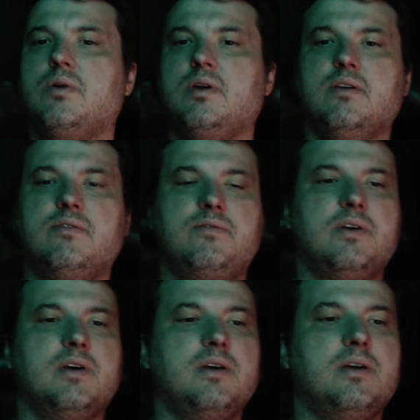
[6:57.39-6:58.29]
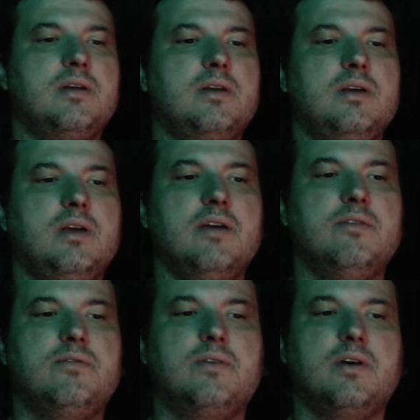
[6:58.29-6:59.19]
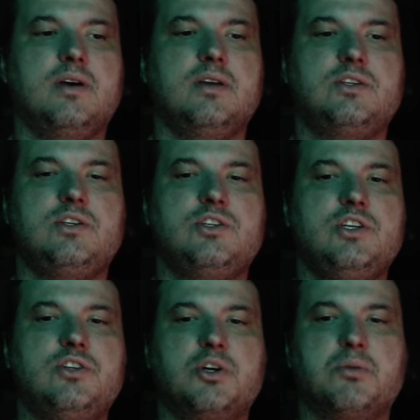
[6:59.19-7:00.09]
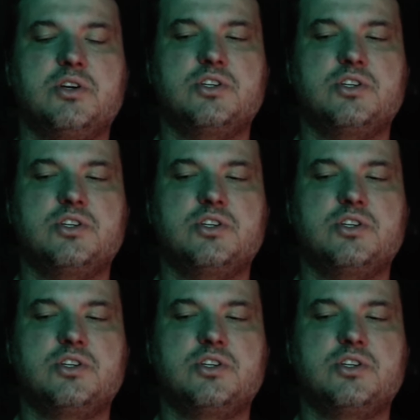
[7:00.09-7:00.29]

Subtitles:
if she took a bunch of